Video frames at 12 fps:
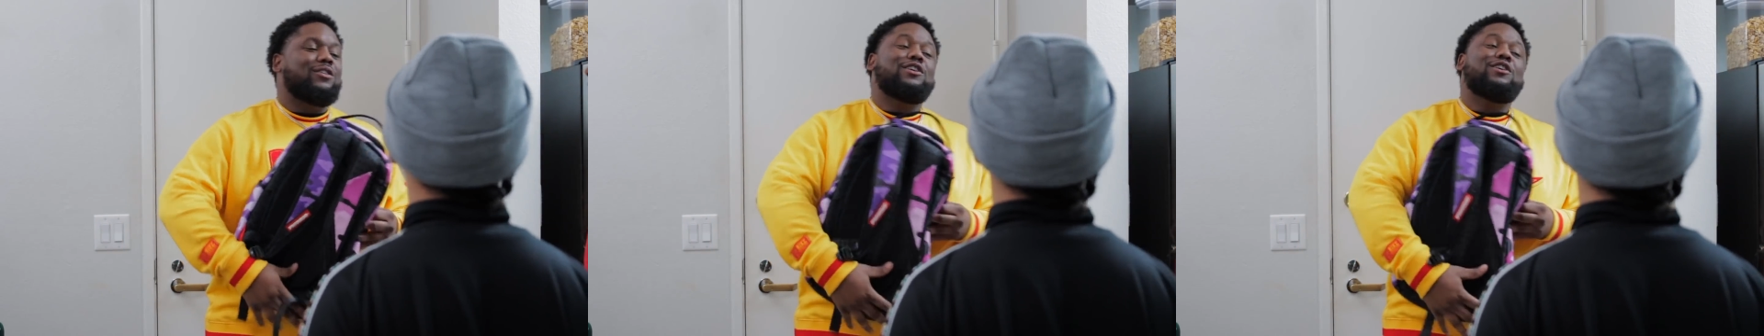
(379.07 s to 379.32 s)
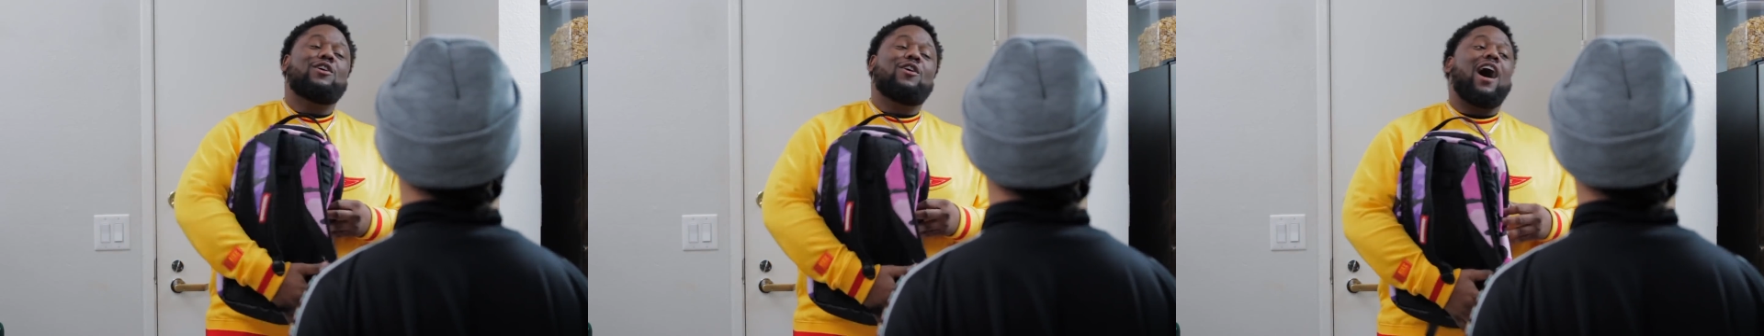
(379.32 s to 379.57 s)
Yeah.
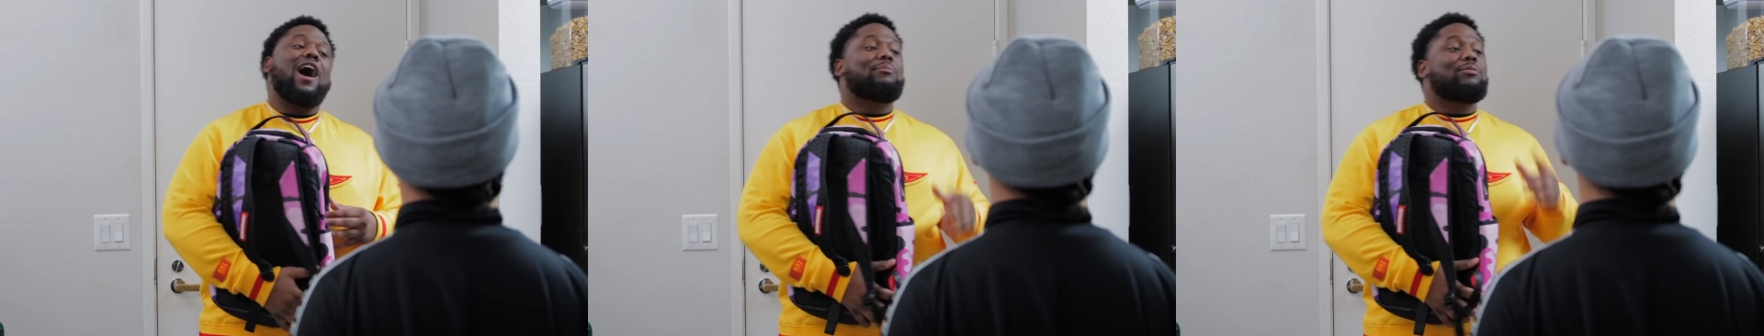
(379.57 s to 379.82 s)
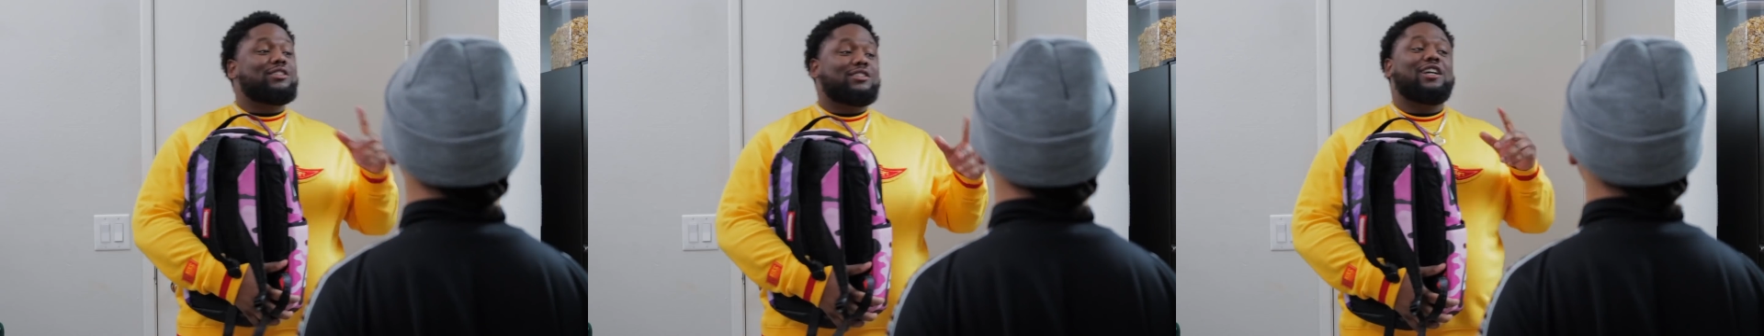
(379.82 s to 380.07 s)
Well, you know,
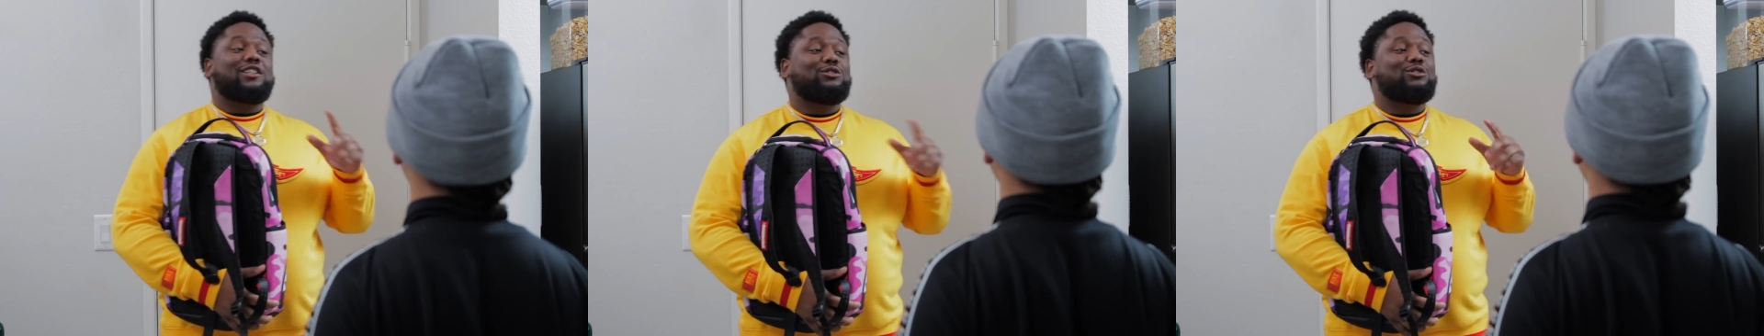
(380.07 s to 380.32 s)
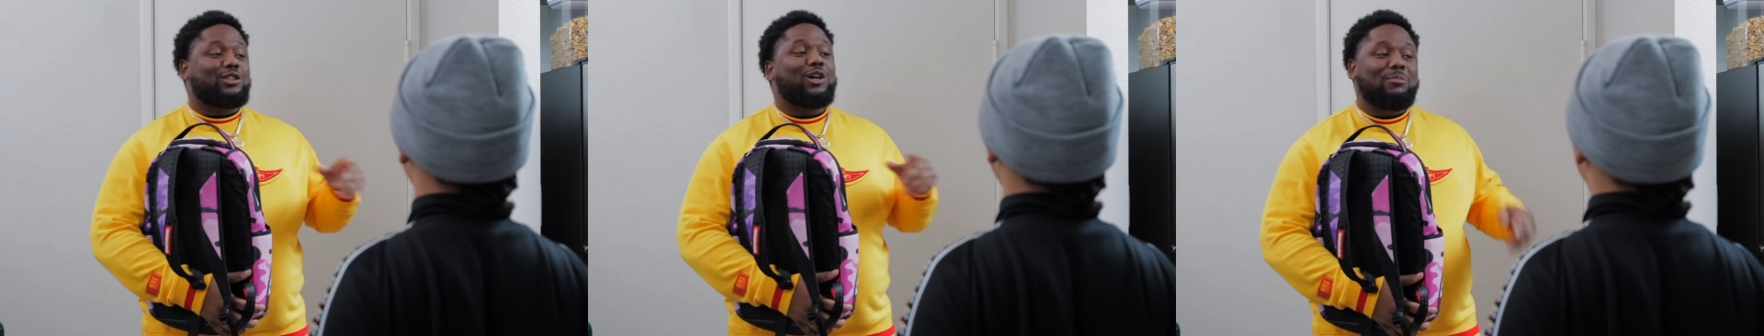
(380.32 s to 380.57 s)
I appreciate
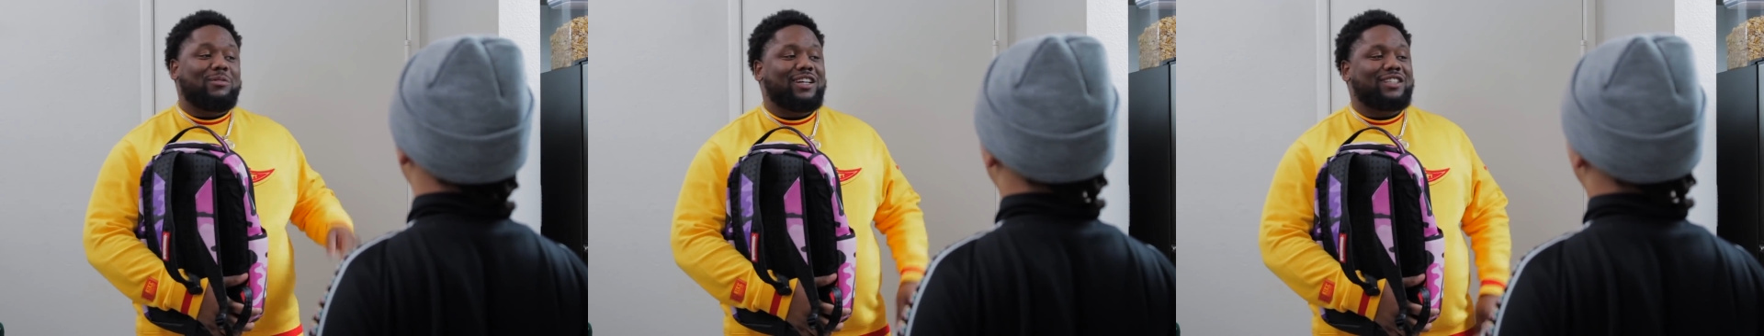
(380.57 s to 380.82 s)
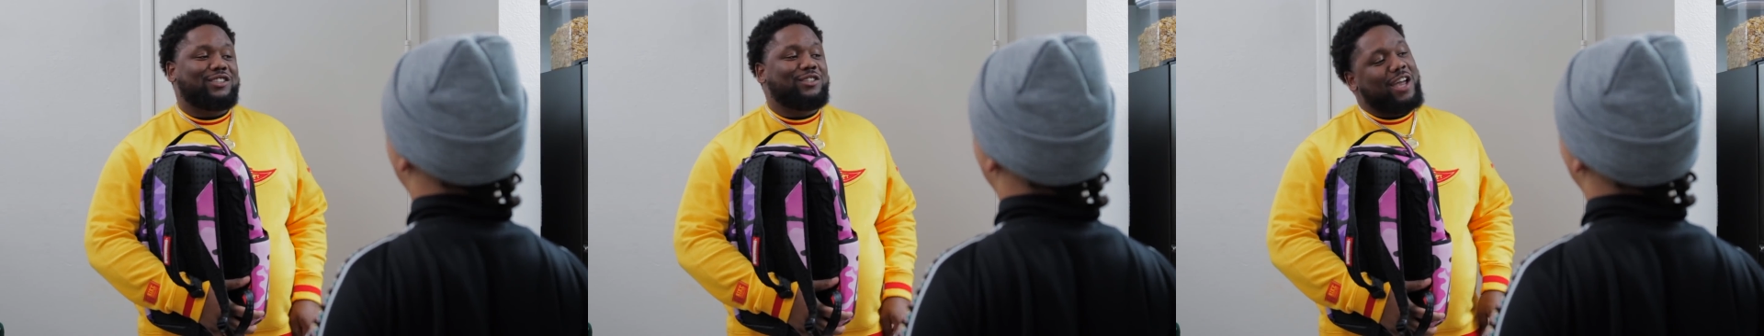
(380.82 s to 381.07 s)
you so
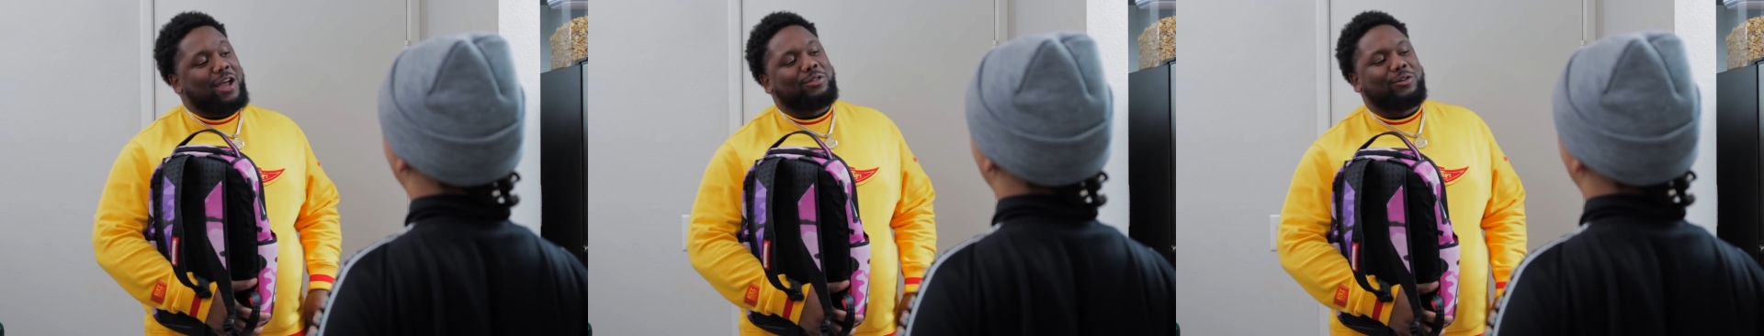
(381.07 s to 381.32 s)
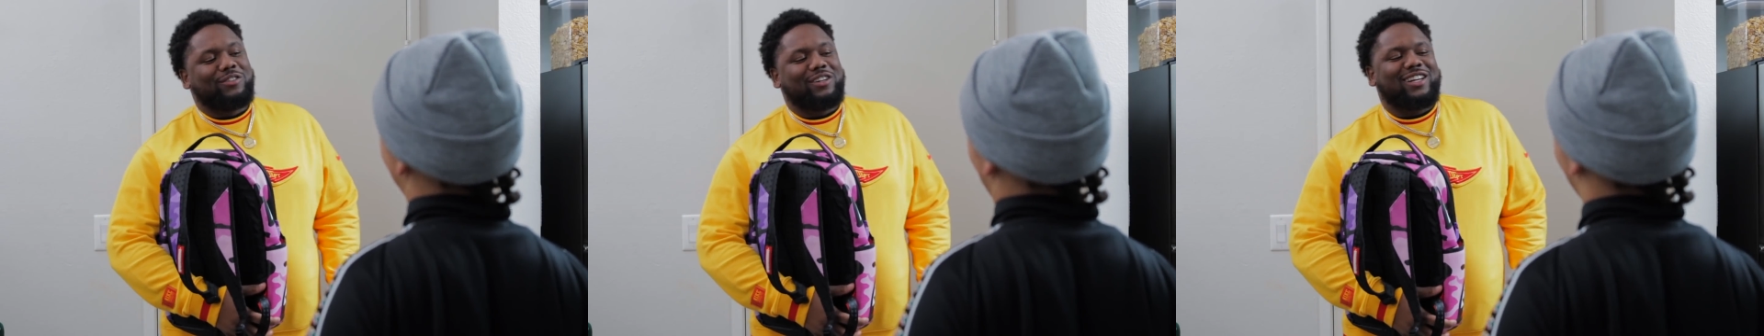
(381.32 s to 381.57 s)
much. You
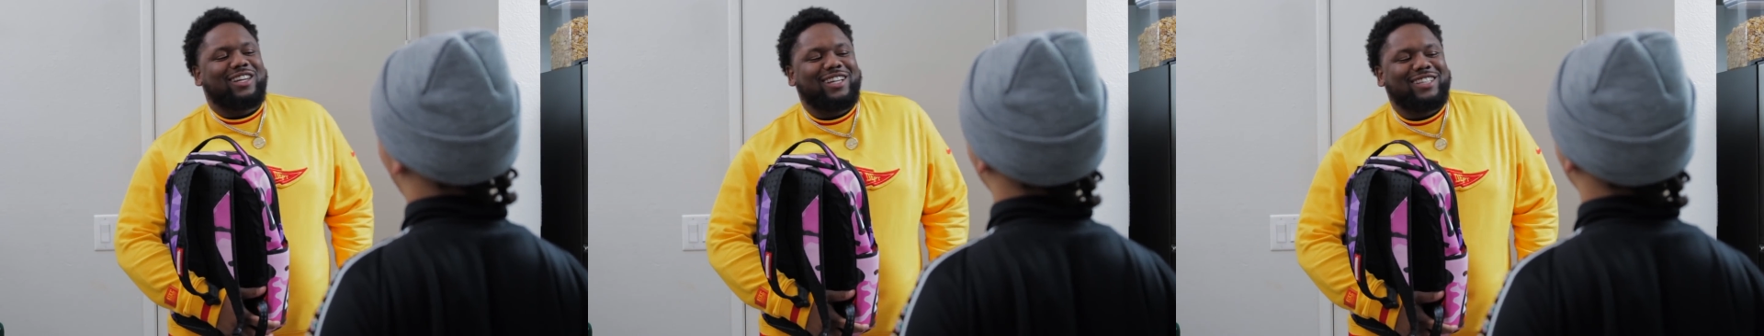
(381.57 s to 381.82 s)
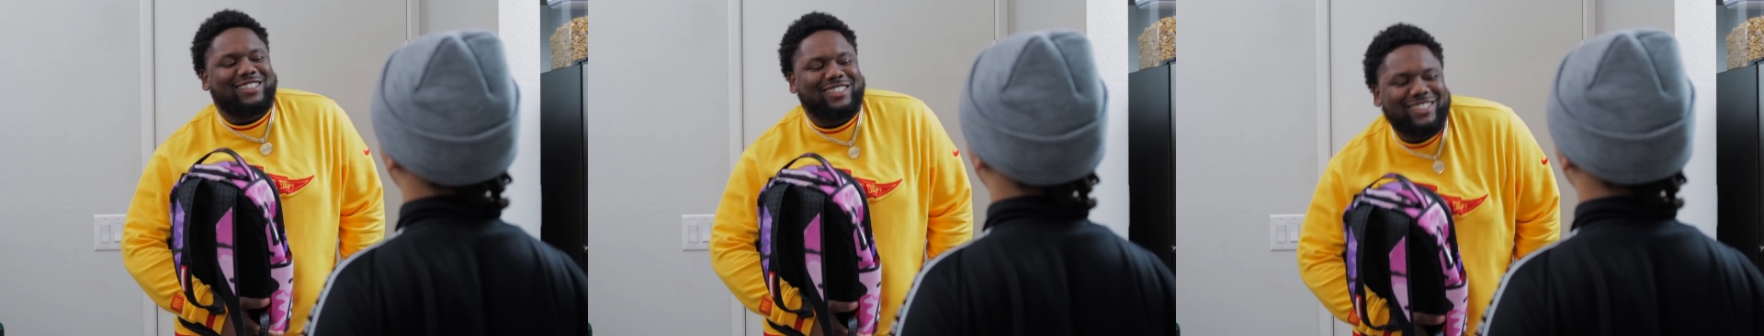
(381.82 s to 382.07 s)
came through in the
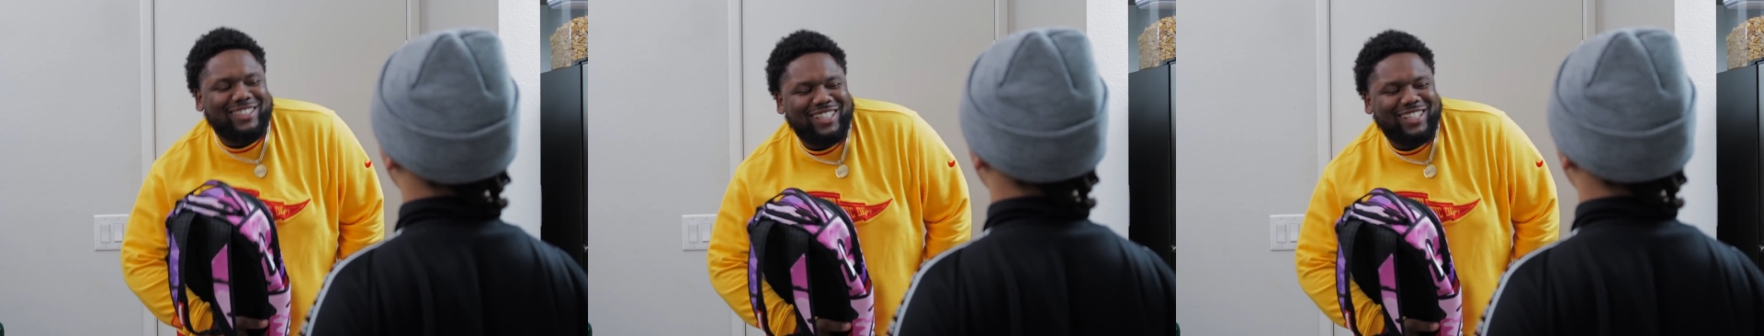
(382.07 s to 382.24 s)
clutch.